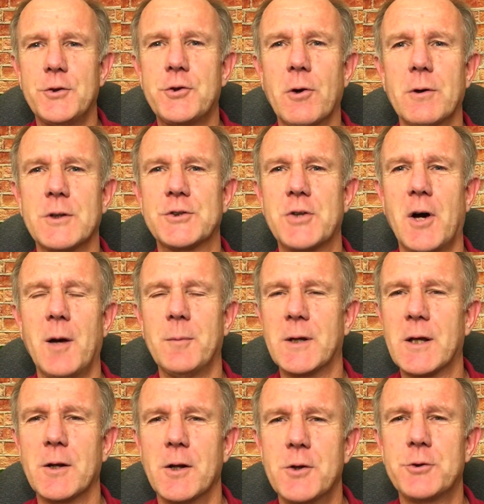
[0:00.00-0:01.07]
During this time, you
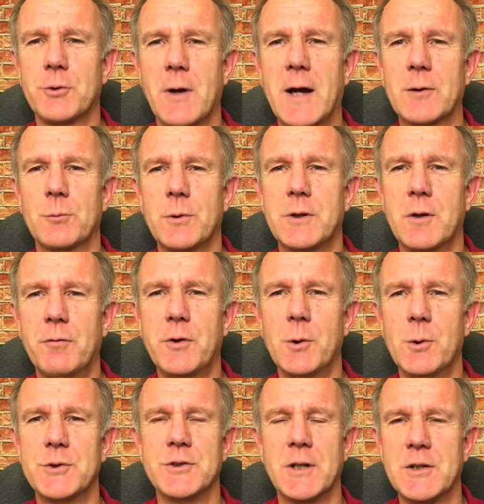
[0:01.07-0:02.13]
can interact with your
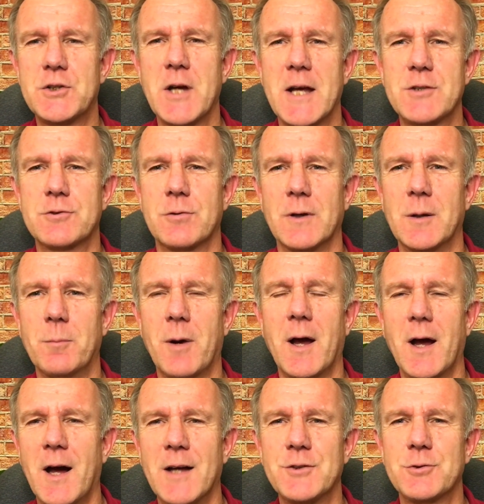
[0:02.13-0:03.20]
viewers in the chat stream by
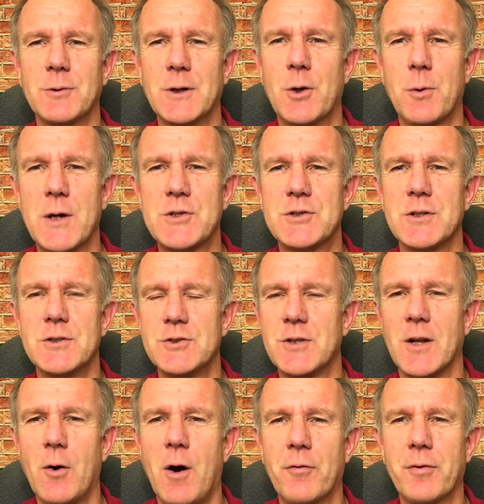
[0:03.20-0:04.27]
answering questions
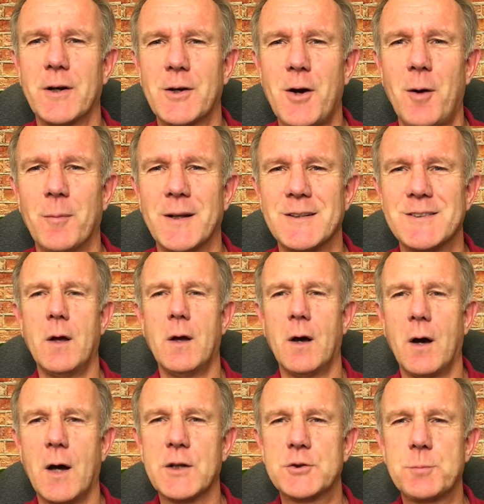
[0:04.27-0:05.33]
and offering comments.
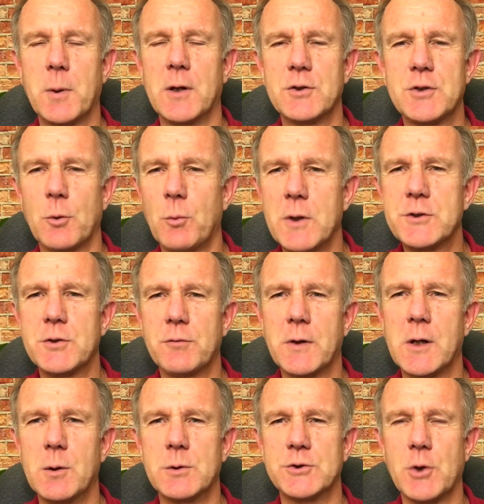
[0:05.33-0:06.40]
I experienced that once a
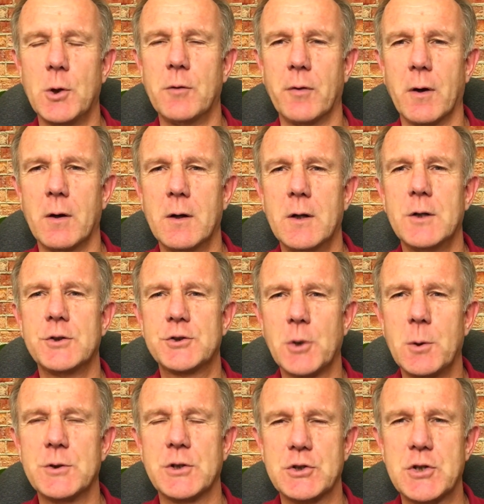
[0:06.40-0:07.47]
video is over,
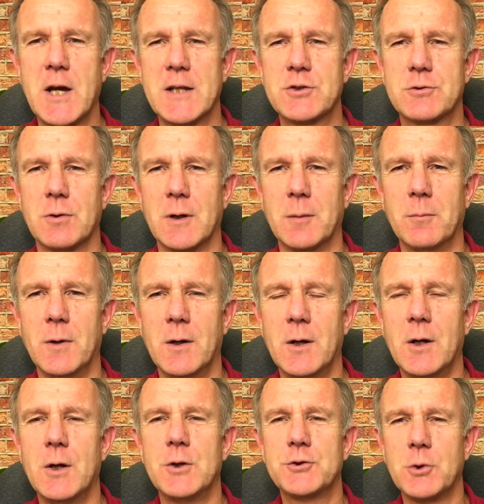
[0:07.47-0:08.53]
so is the chat stream,
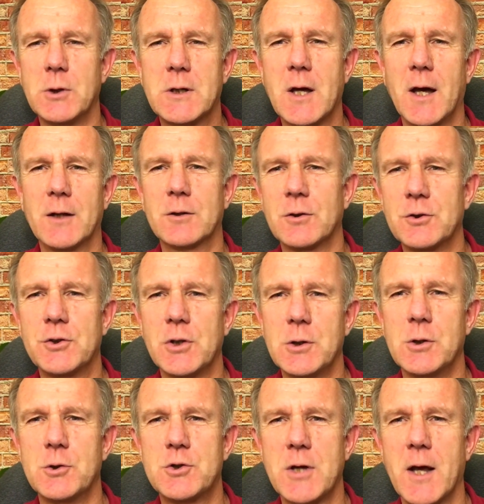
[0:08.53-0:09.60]
so you can't
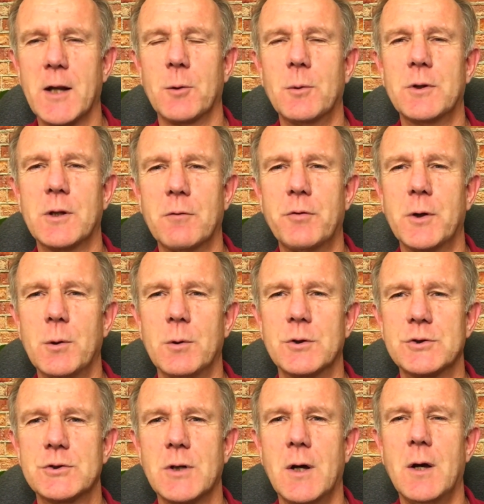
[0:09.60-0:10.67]
continue chatting with your
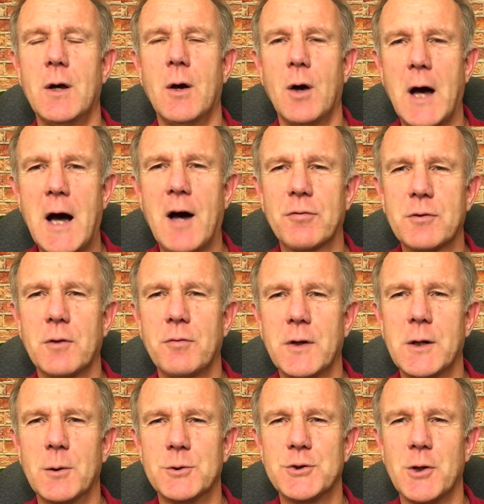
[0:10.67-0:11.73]
viewers after the
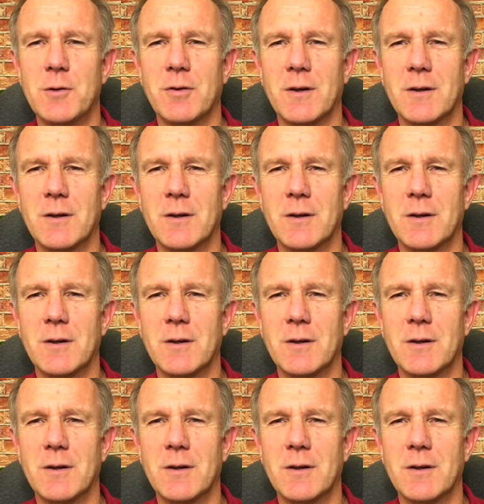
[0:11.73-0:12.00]
video is over.